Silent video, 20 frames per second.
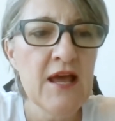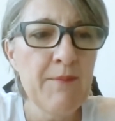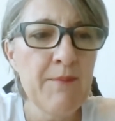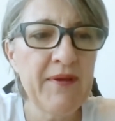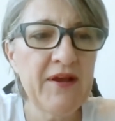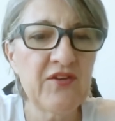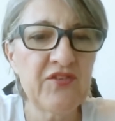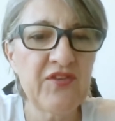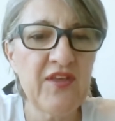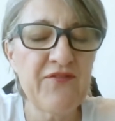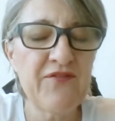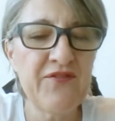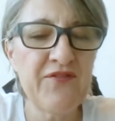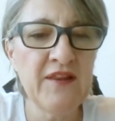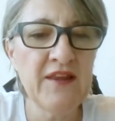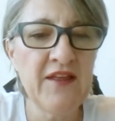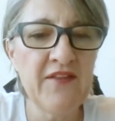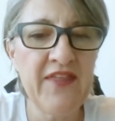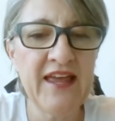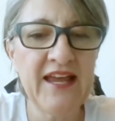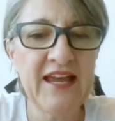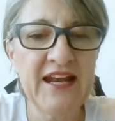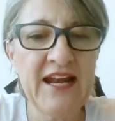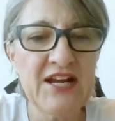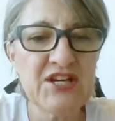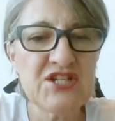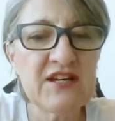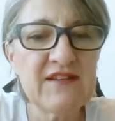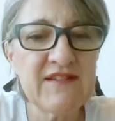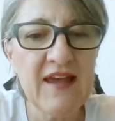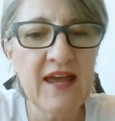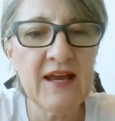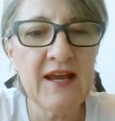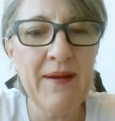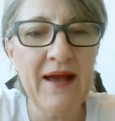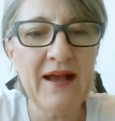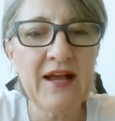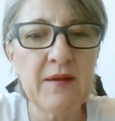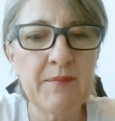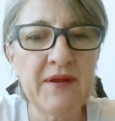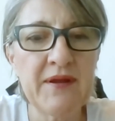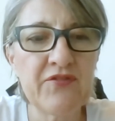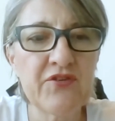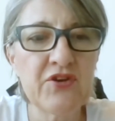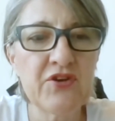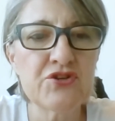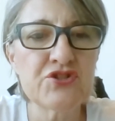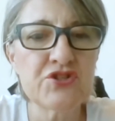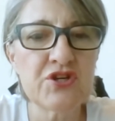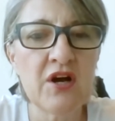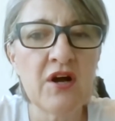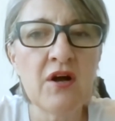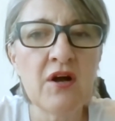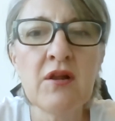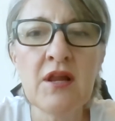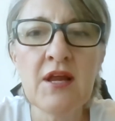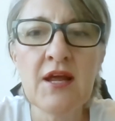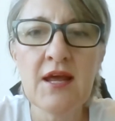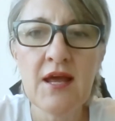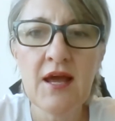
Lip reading: because they feel that they can actually take back a bit of control.